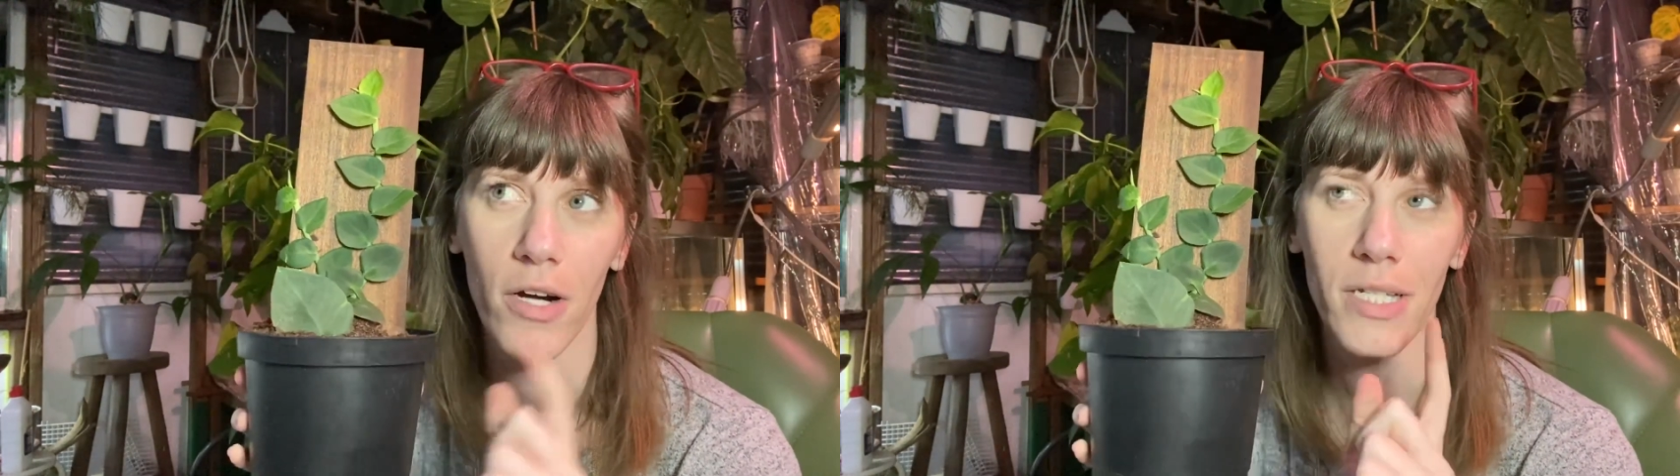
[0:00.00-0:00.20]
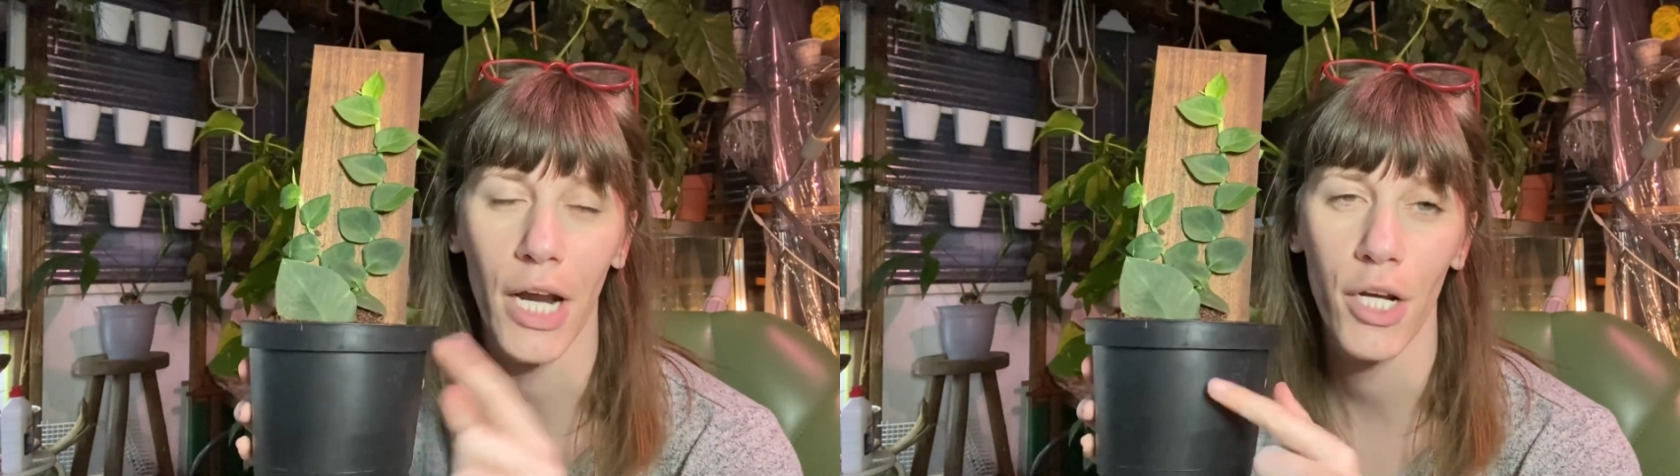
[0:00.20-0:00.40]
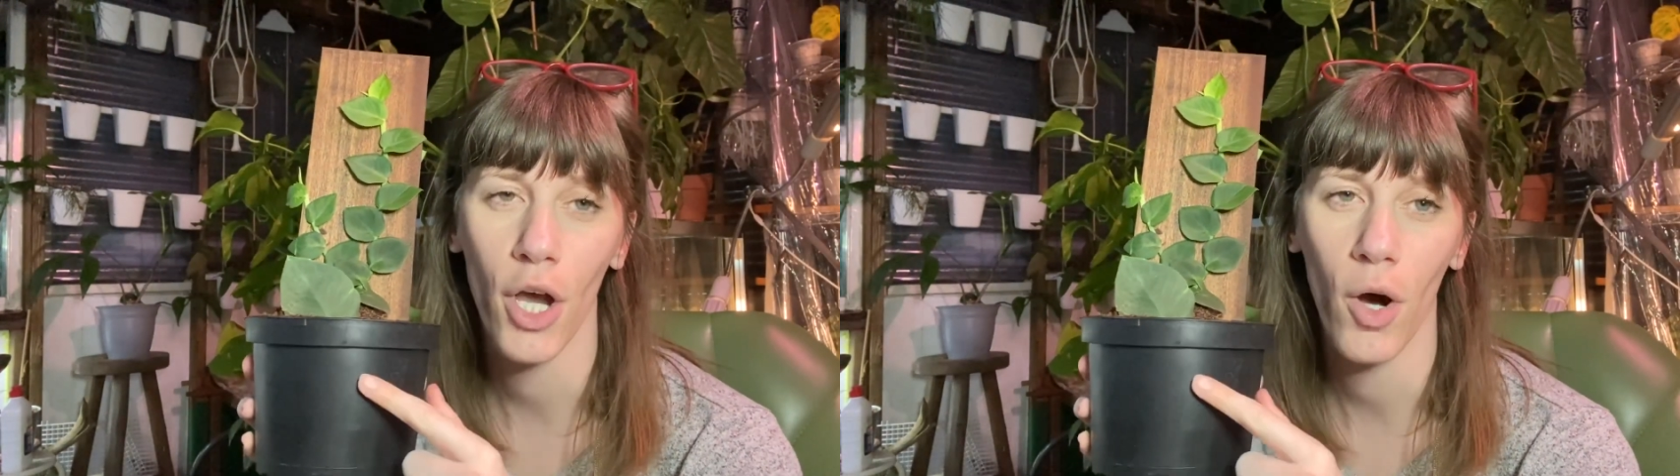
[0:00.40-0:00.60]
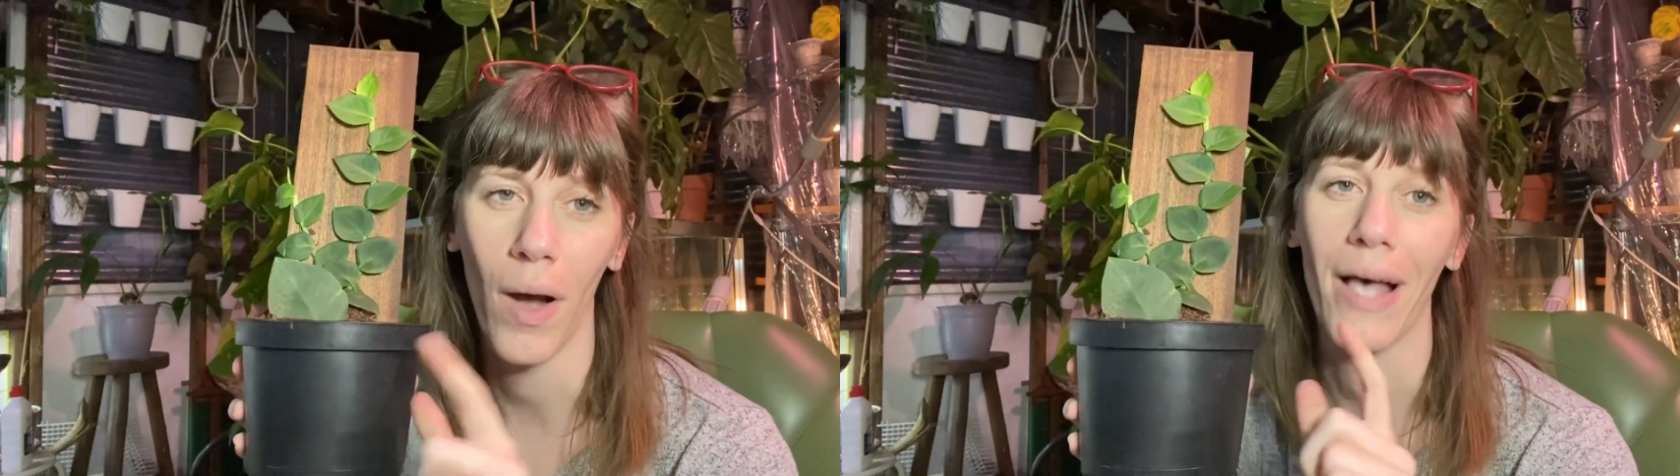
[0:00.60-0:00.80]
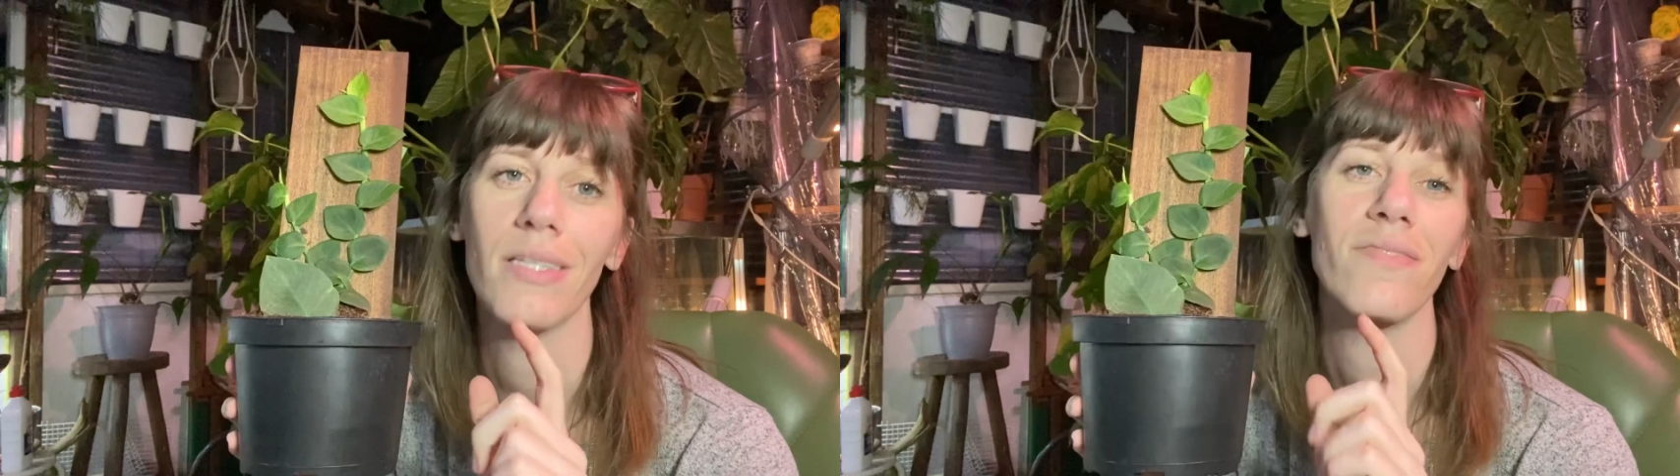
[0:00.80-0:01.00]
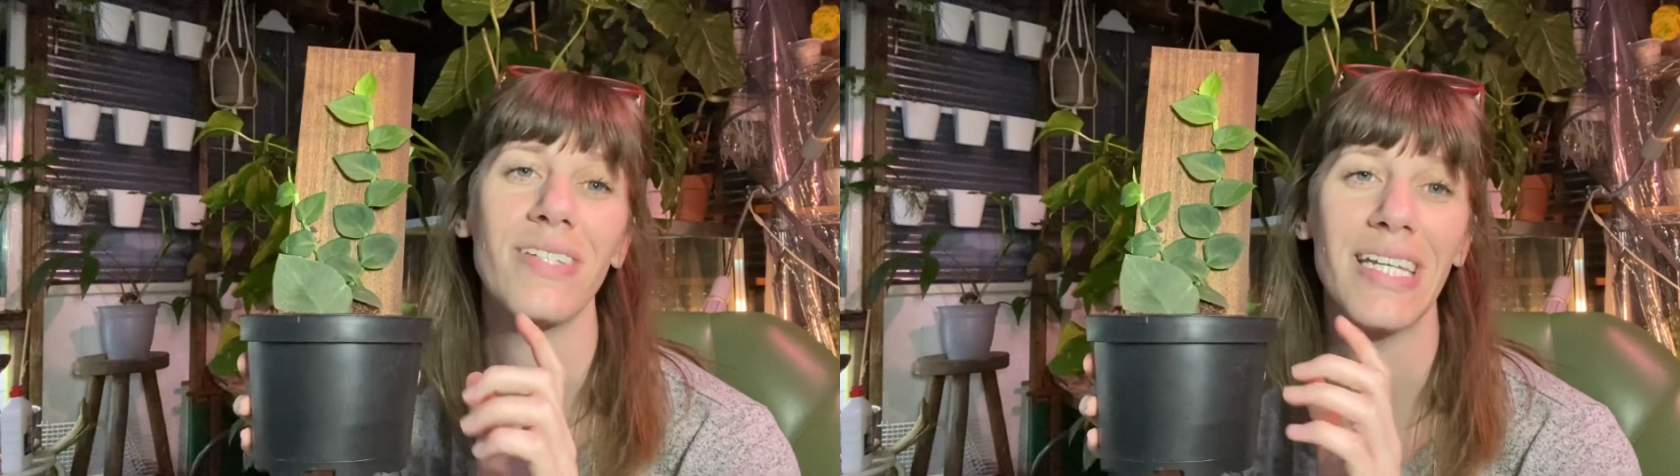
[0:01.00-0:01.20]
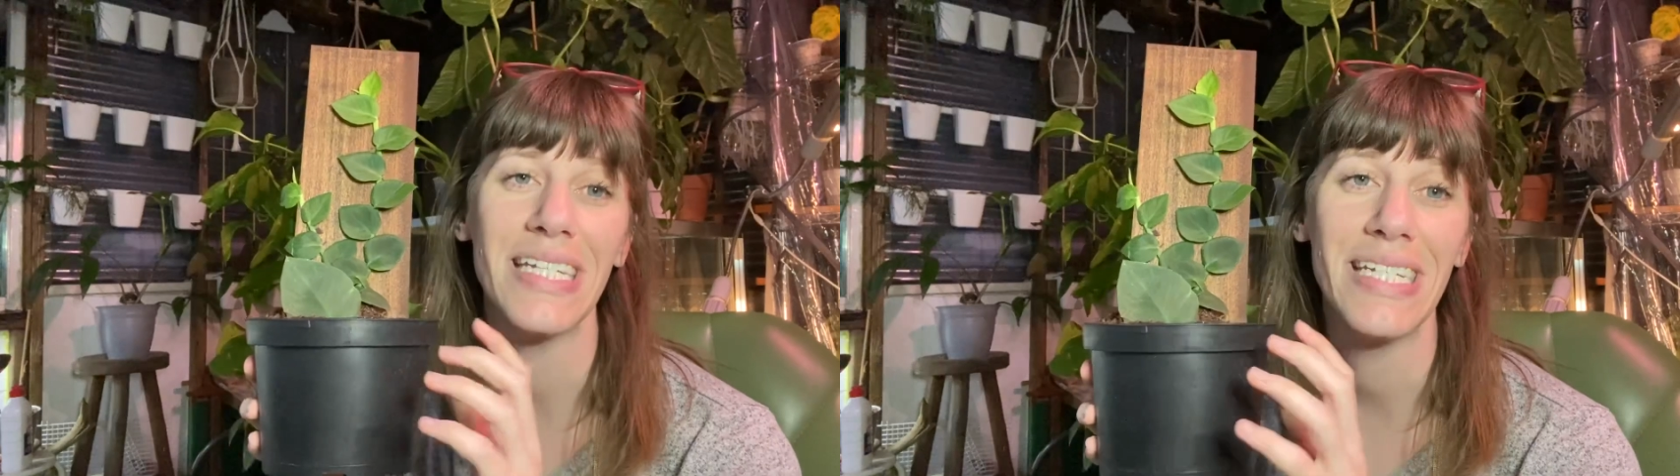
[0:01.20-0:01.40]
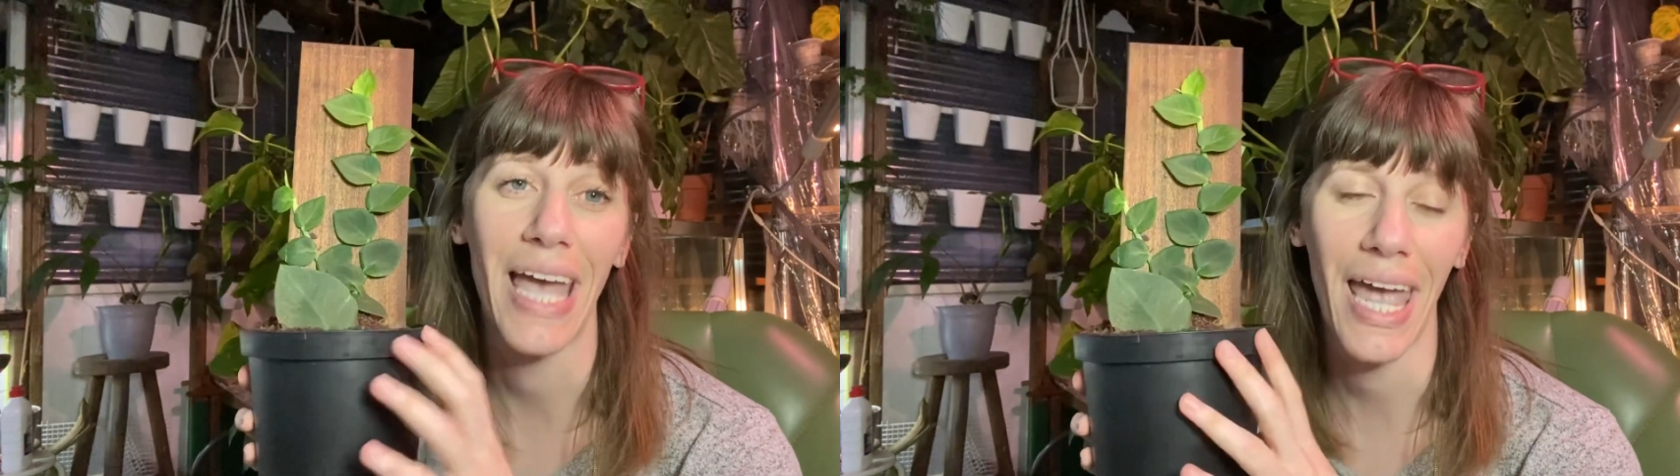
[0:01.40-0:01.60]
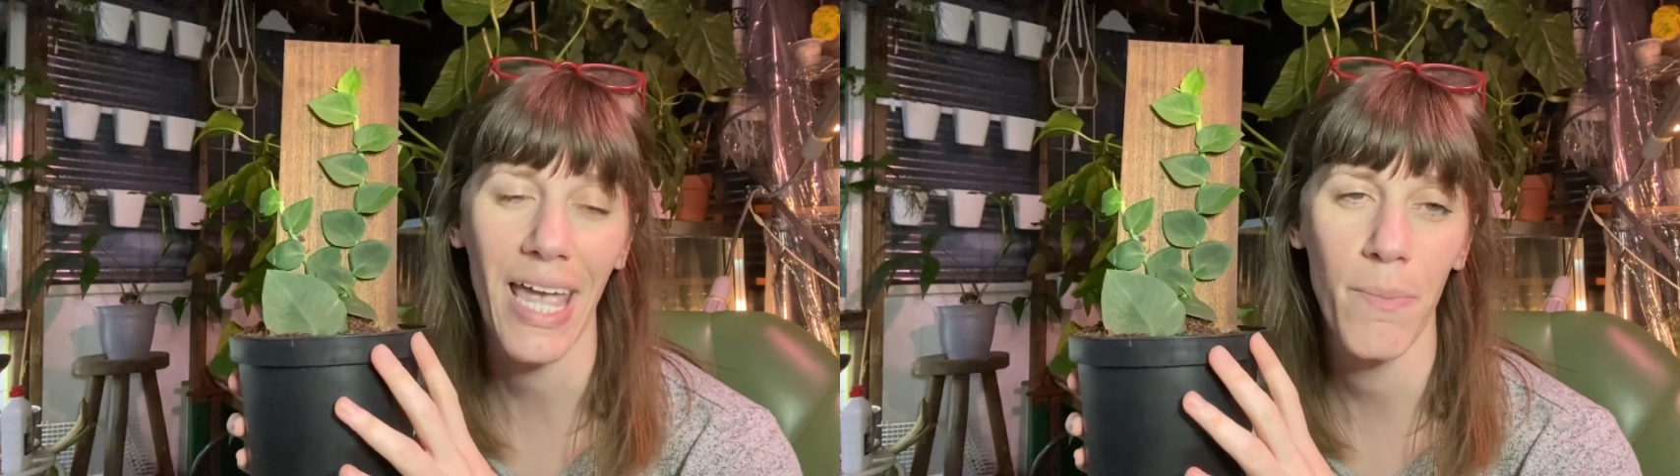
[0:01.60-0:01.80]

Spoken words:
as I know as of today,